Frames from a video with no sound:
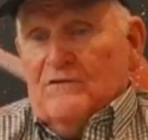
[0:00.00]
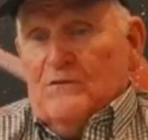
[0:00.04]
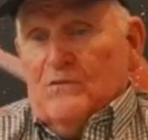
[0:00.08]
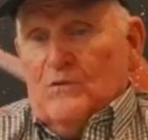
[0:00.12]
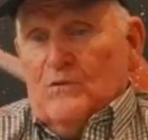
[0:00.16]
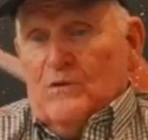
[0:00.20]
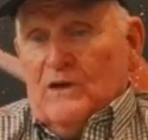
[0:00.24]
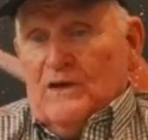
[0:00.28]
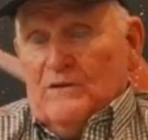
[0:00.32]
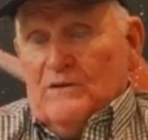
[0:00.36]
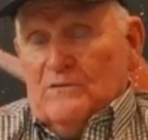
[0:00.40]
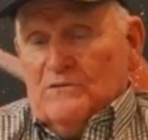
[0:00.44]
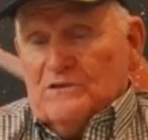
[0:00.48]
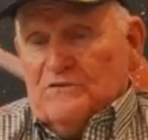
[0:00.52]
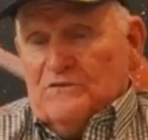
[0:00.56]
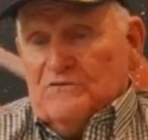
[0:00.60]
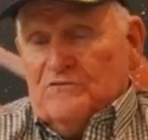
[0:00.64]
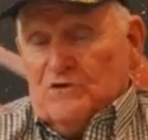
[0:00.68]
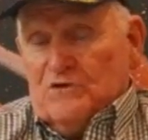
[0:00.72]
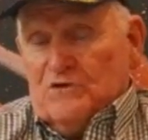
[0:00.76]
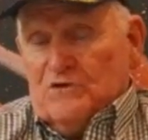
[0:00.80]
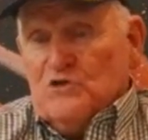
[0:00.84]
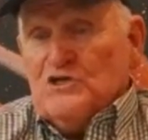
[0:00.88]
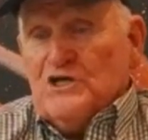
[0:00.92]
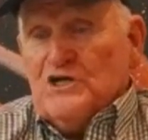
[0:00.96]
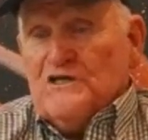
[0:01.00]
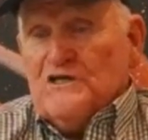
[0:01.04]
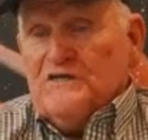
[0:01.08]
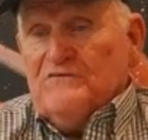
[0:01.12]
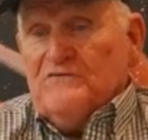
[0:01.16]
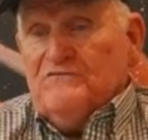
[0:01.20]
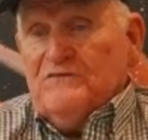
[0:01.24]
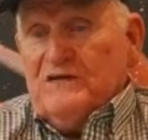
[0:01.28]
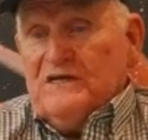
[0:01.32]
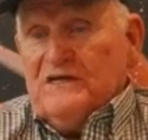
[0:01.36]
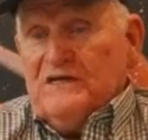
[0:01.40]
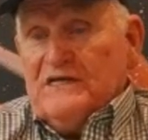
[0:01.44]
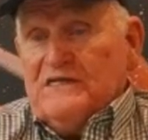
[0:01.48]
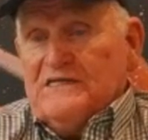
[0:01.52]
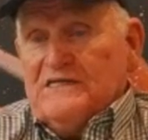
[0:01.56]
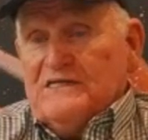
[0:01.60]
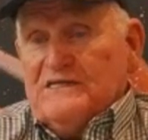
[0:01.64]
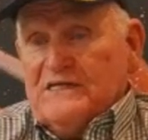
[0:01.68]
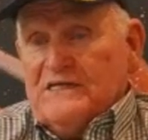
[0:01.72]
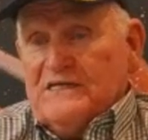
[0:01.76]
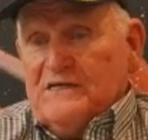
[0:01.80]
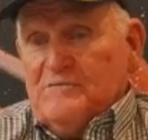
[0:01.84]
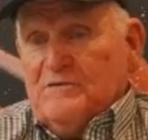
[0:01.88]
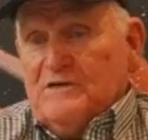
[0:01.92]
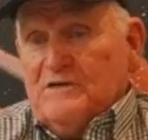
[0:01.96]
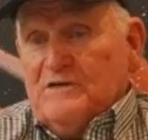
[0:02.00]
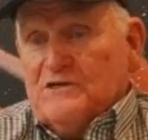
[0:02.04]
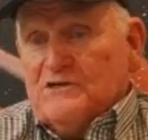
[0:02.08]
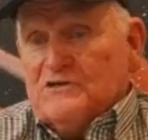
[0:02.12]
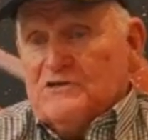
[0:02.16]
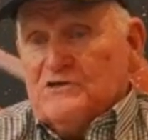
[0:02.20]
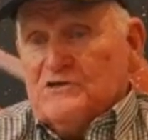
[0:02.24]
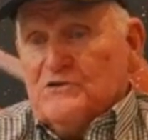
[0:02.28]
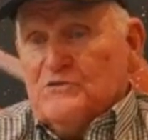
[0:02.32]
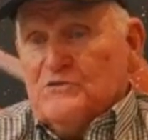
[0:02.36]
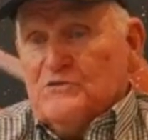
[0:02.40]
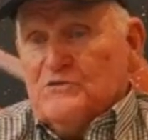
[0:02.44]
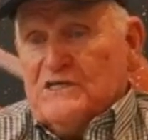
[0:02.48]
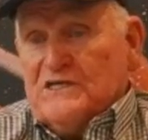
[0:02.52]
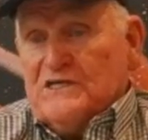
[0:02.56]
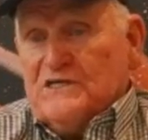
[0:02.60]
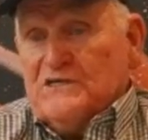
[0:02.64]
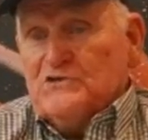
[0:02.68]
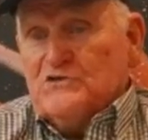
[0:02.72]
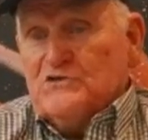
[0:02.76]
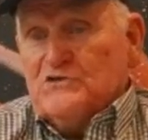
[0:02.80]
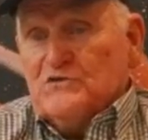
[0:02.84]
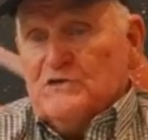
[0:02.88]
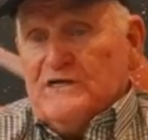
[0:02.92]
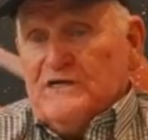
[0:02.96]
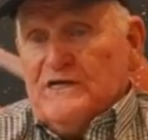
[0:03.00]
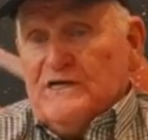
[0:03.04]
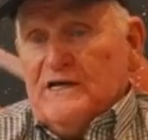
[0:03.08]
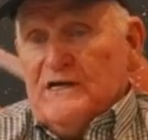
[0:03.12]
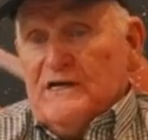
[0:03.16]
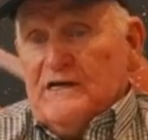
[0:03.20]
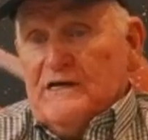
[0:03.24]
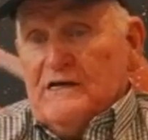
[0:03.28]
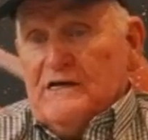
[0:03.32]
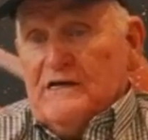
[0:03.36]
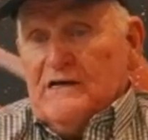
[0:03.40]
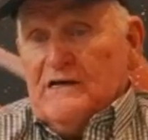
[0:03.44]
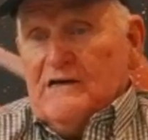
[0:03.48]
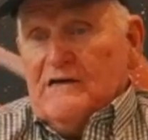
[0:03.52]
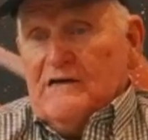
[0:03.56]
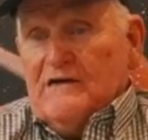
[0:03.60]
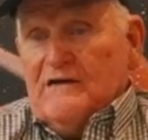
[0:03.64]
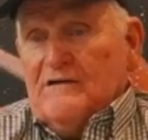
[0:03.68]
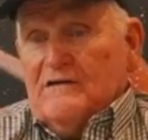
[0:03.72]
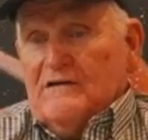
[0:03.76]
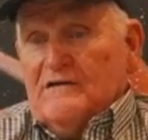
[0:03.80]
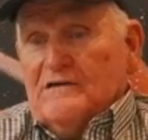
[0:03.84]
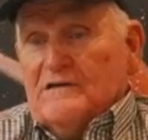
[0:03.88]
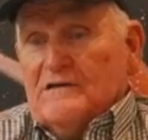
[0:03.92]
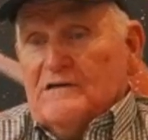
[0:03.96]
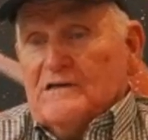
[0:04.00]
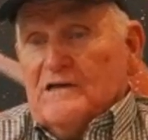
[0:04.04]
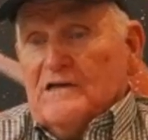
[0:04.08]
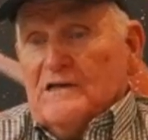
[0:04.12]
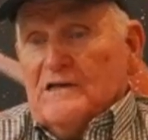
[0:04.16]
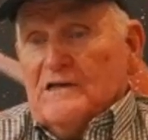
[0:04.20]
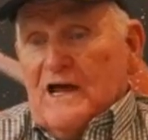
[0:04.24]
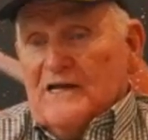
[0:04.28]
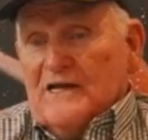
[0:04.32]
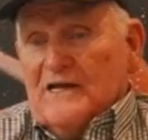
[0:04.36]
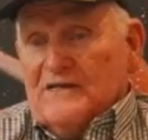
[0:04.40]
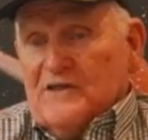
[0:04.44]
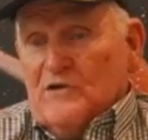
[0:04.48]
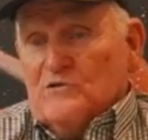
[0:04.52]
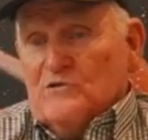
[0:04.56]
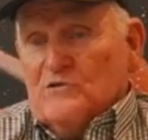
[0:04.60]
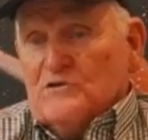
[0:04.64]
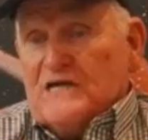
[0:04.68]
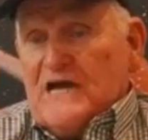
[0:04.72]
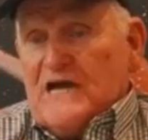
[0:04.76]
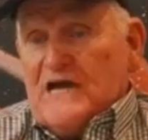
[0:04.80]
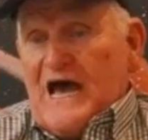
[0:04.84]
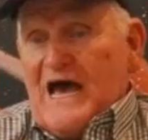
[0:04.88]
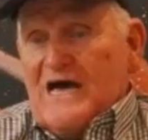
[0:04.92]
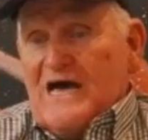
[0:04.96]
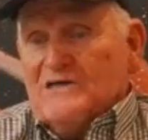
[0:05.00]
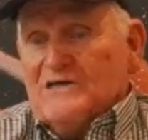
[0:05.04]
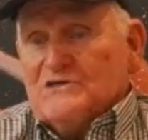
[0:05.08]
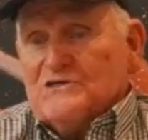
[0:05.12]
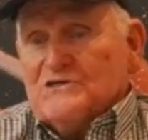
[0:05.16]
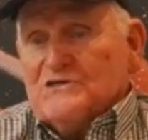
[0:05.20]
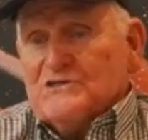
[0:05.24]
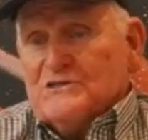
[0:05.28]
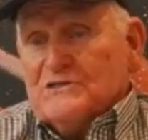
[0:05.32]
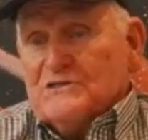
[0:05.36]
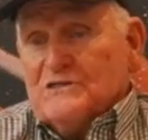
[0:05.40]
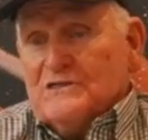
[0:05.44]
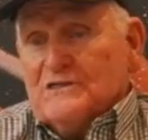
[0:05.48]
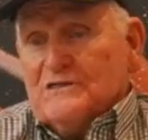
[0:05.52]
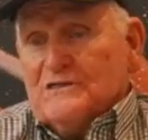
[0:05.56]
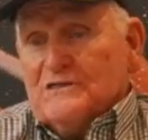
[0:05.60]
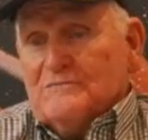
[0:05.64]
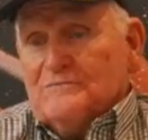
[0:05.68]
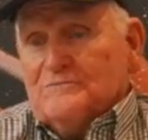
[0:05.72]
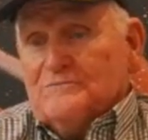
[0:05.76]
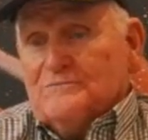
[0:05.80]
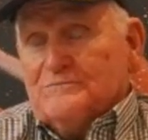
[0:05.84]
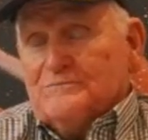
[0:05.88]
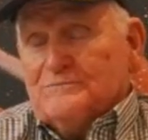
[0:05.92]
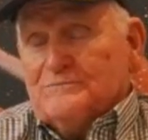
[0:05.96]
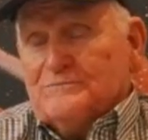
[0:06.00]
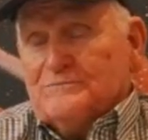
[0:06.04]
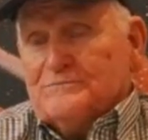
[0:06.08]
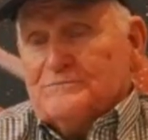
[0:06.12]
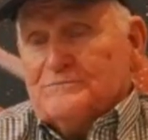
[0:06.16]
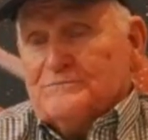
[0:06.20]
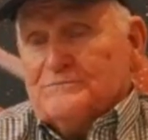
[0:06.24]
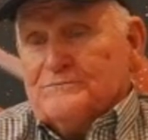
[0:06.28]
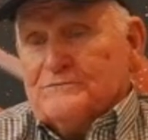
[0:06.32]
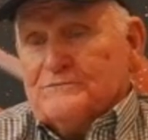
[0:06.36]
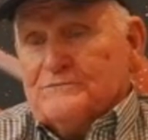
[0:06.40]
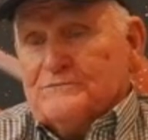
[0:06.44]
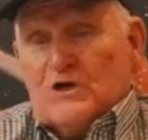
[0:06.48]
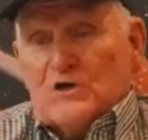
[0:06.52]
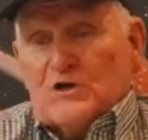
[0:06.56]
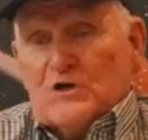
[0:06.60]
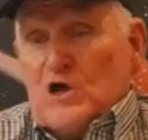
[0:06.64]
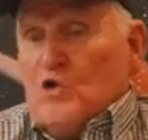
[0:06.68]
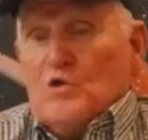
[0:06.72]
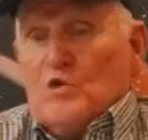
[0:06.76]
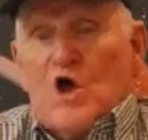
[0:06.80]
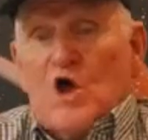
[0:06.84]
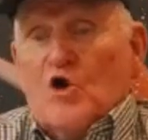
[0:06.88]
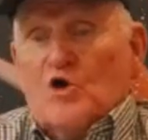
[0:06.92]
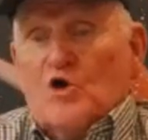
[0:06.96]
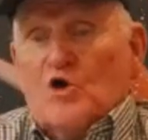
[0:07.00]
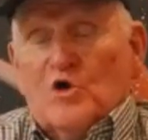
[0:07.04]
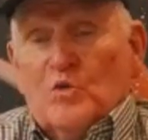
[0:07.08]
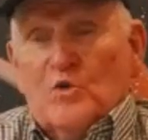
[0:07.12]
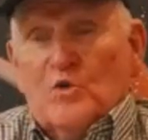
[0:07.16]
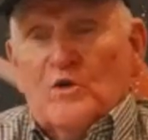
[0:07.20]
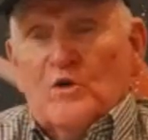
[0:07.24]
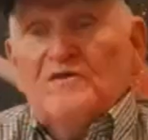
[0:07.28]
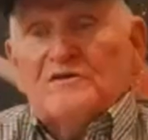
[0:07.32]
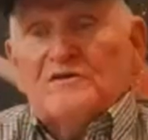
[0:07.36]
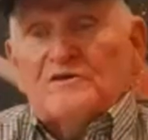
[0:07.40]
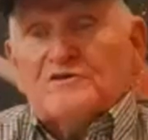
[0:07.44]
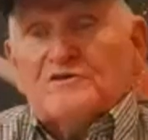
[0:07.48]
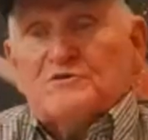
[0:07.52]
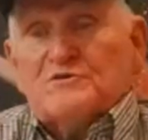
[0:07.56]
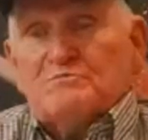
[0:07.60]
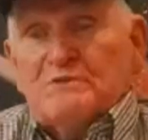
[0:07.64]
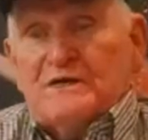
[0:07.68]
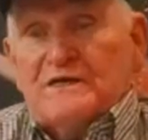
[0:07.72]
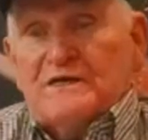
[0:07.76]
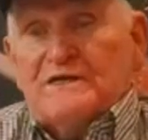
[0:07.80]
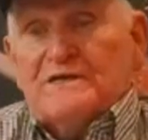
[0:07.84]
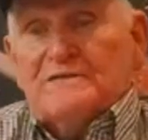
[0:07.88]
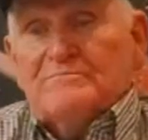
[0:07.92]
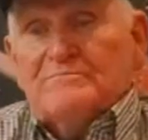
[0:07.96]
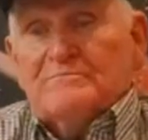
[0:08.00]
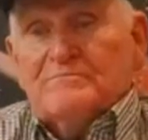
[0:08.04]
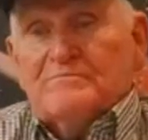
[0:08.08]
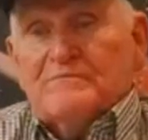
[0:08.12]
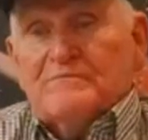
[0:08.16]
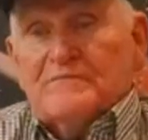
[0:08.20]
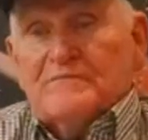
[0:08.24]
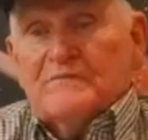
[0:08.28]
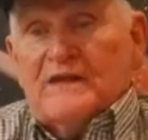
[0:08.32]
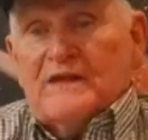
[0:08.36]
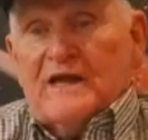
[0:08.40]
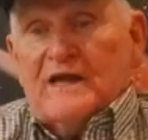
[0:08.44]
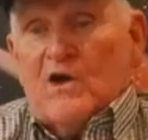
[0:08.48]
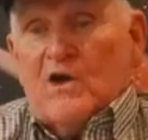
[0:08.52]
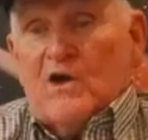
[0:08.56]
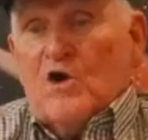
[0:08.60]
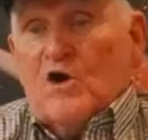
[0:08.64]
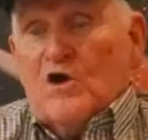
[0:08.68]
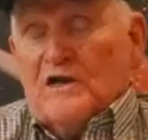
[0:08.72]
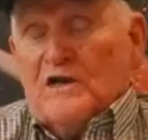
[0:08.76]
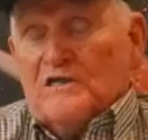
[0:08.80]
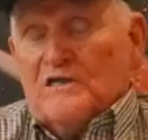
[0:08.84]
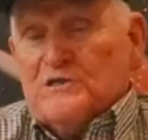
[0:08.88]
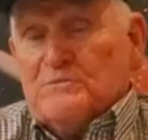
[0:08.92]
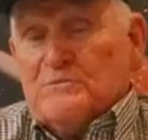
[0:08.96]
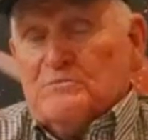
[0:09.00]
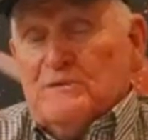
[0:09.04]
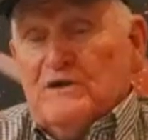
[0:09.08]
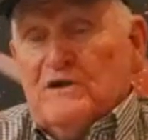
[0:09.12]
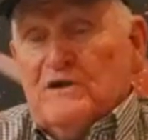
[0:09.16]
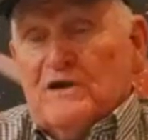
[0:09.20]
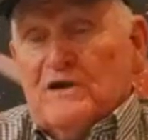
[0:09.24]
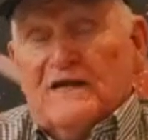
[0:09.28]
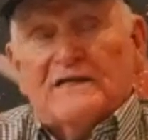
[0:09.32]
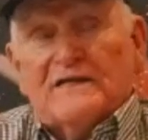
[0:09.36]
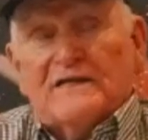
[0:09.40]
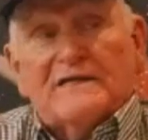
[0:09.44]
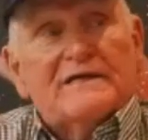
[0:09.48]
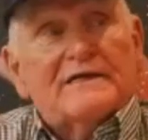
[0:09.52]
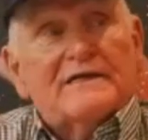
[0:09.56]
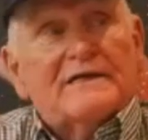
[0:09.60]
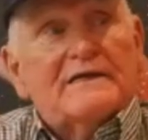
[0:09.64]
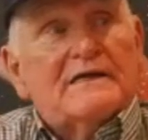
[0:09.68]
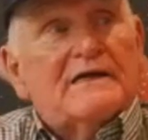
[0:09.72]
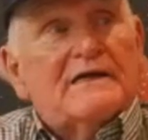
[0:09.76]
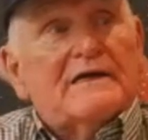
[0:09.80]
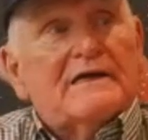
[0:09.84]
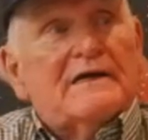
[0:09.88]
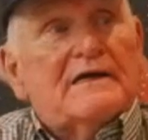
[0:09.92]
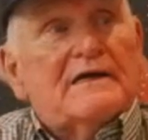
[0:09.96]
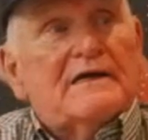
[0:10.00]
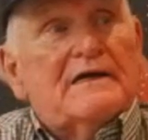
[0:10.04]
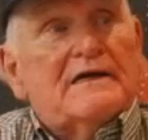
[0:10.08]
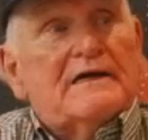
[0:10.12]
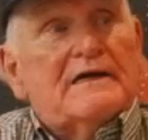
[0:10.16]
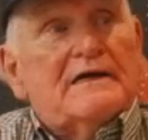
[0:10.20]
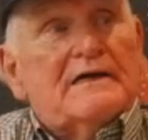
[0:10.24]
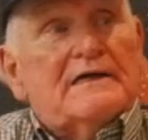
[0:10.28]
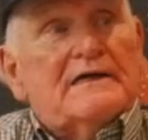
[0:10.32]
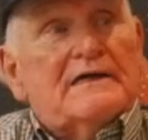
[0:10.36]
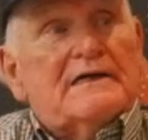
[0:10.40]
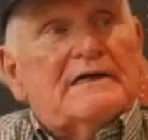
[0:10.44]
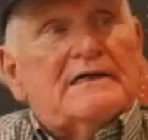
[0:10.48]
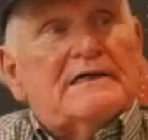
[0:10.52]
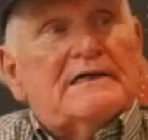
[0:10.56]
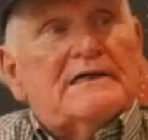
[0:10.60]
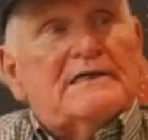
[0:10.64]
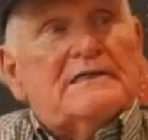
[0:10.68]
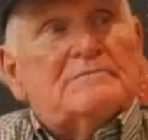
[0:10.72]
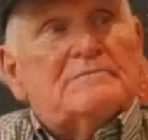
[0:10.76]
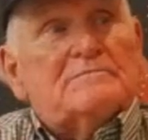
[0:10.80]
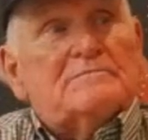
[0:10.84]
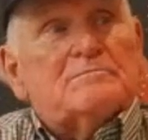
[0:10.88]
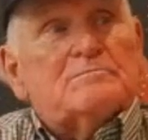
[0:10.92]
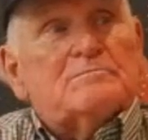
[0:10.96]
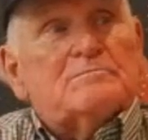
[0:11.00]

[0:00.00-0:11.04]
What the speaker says: It was the first undefeated team in the school's history. A lot of those guys are no longer with us, but they are in spirit. About